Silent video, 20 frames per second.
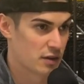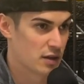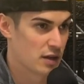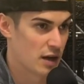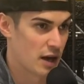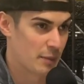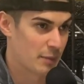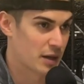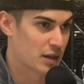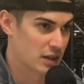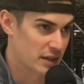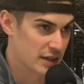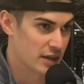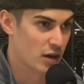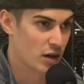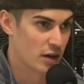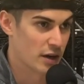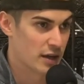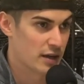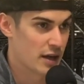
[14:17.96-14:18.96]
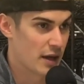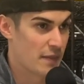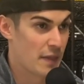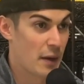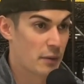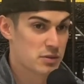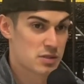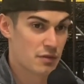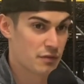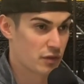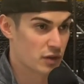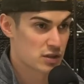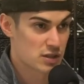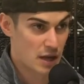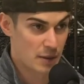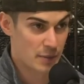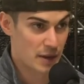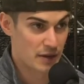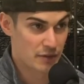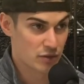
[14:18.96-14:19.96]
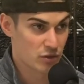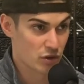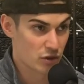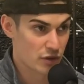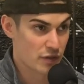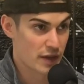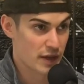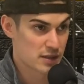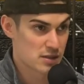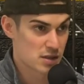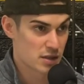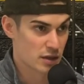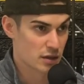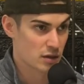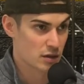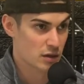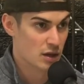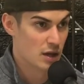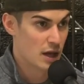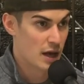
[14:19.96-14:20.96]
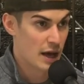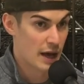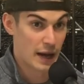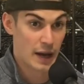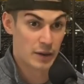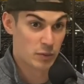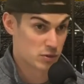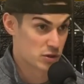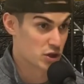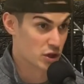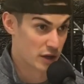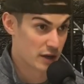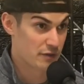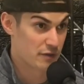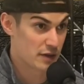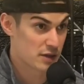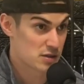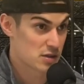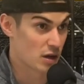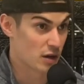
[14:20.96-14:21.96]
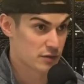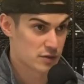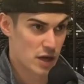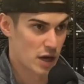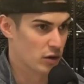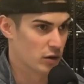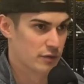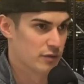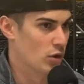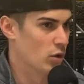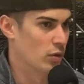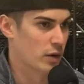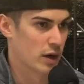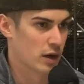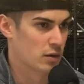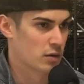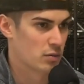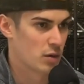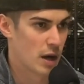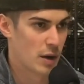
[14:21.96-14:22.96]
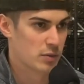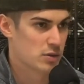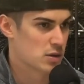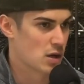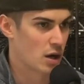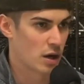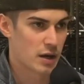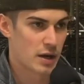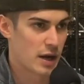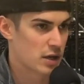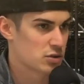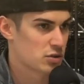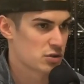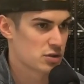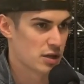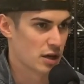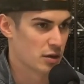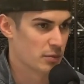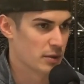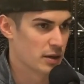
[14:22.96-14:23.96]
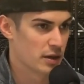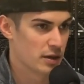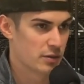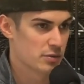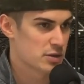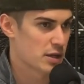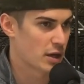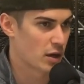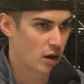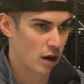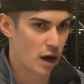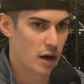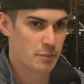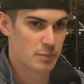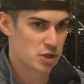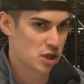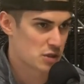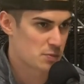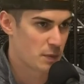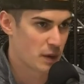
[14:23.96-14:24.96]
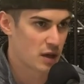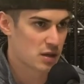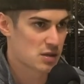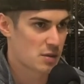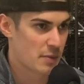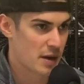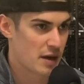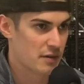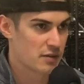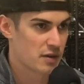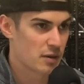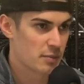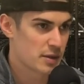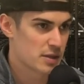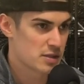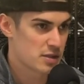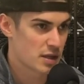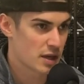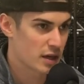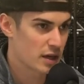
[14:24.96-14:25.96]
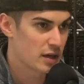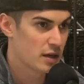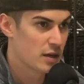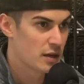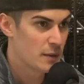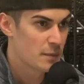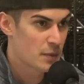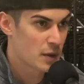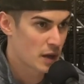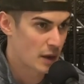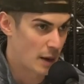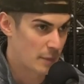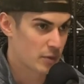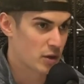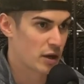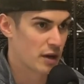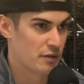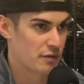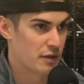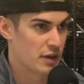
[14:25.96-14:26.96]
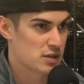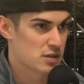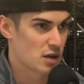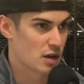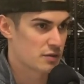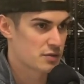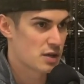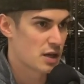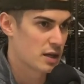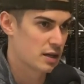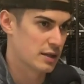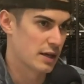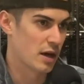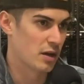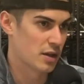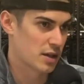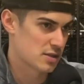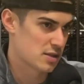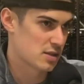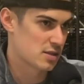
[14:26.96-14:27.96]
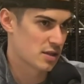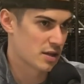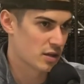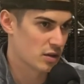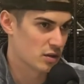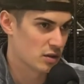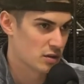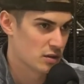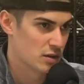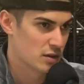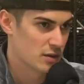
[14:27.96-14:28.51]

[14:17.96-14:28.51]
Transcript: I'm going to lean on it. And that was the first time I'd ever learned that skill. Yeah. And I was good at faceoffs out of nowhere. I was not a natural centerman. And it was like, just because I'm heavy on my stick, I'm good at faceoffs. Now that's a skill.